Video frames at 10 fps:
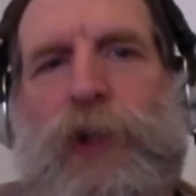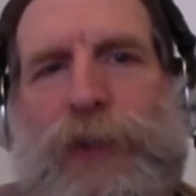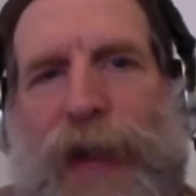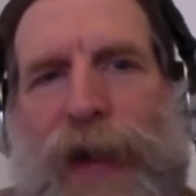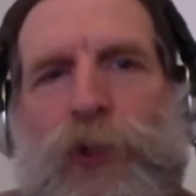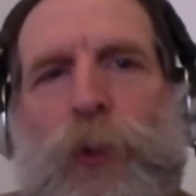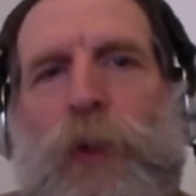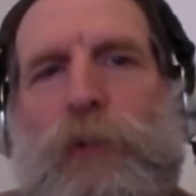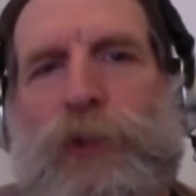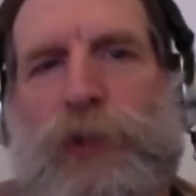and that's
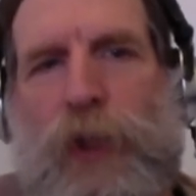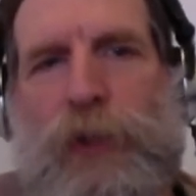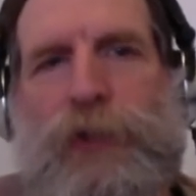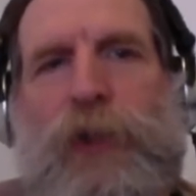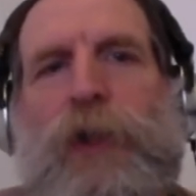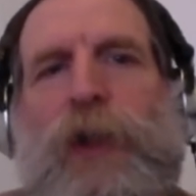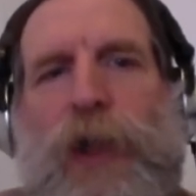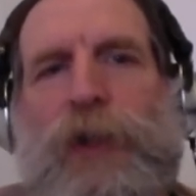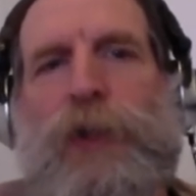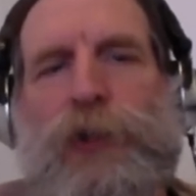what resulted
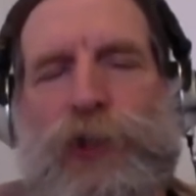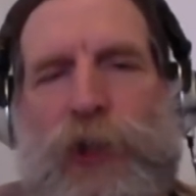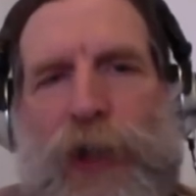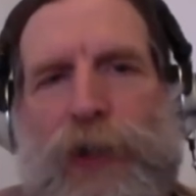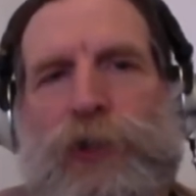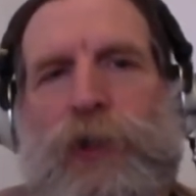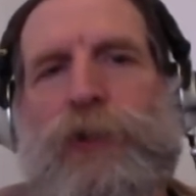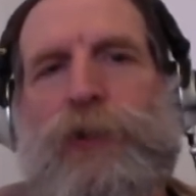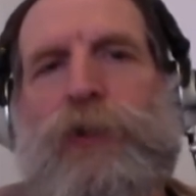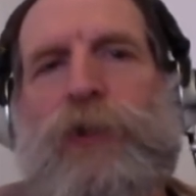in the
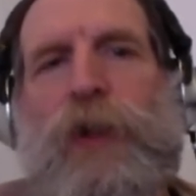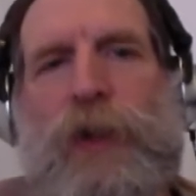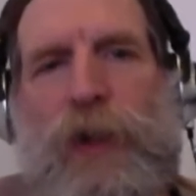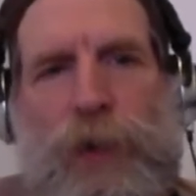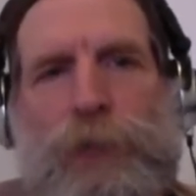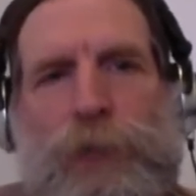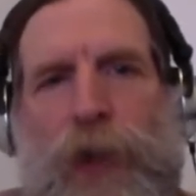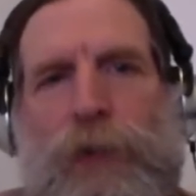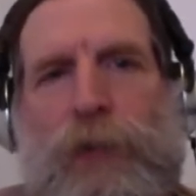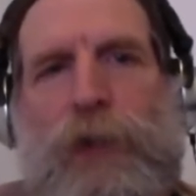changes in
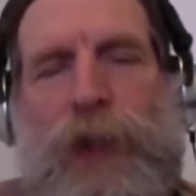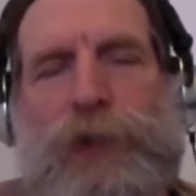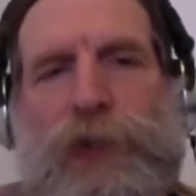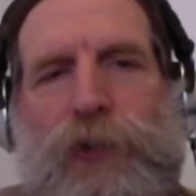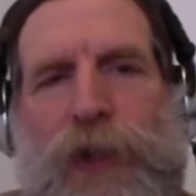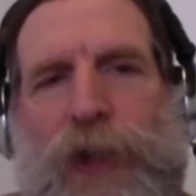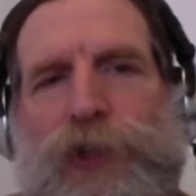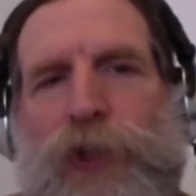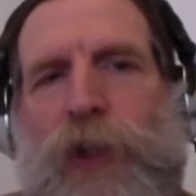federal legislation.